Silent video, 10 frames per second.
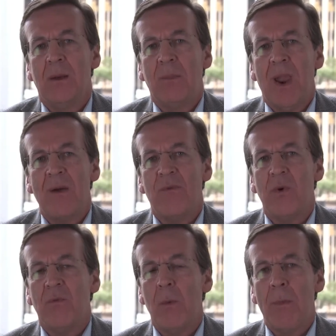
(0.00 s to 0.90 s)

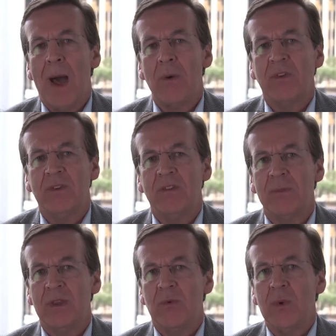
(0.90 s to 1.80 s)
platform on Power
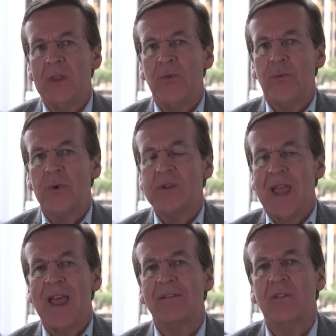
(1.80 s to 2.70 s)
Systems, it's really the first
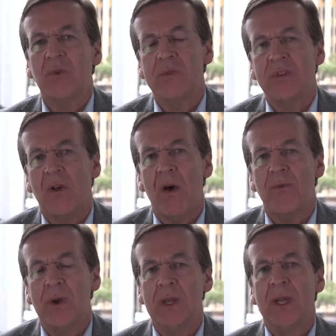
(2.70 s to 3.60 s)
as a service
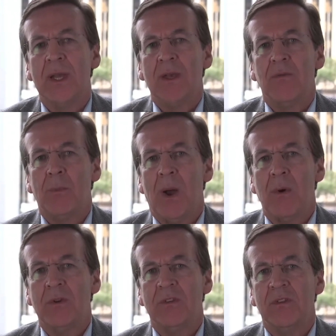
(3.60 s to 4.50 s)
offering for
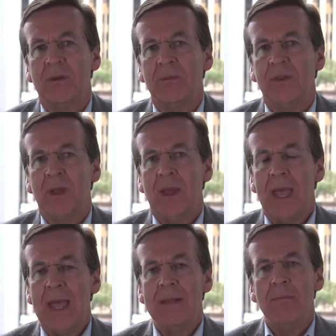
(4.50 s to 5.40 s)
Power Systems.
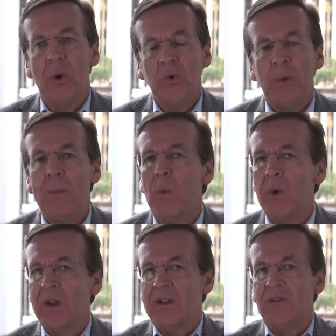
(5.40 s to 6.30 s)
And most people
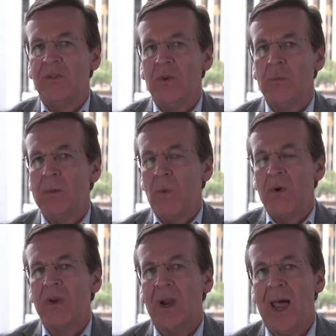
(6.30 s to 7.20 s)
want to consume in
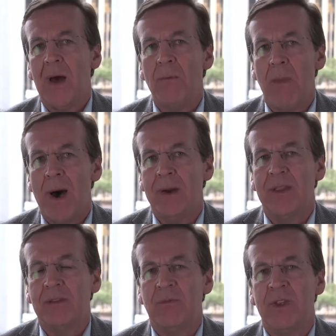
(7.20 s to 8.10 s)
more of a cloud
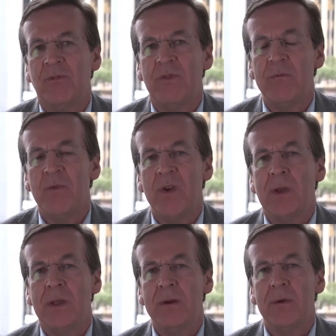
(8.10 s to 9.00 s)
model. That's been very
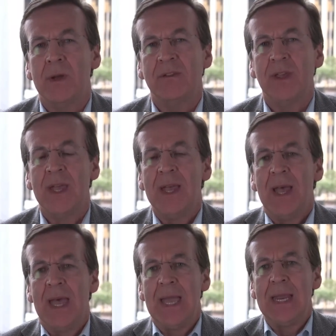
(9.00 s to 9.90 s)
clear to us.
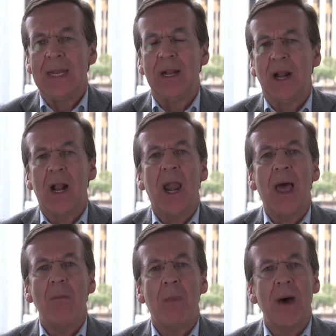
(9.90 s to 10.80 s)
And in a
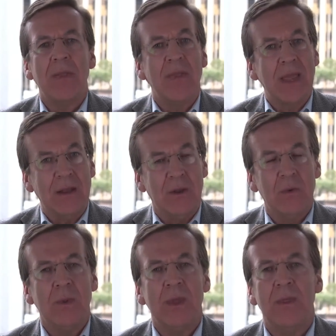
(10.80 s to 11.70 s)
cloud model that they can
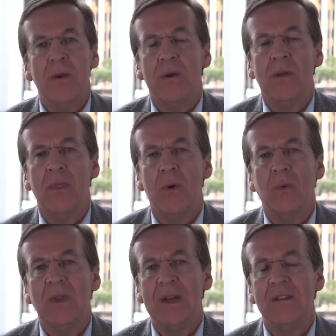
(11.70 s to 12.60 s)
do within their
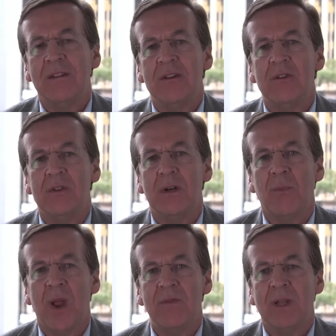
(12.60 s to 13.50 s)
own data centers in a
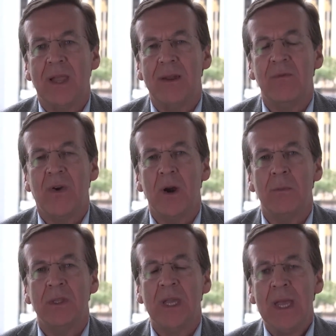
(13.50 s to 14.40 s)
private cloud
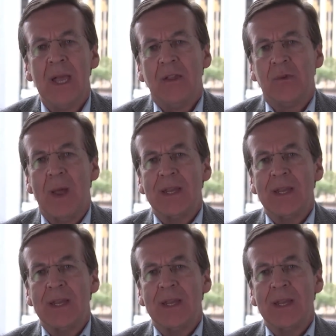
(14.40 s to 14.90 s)
environment. So I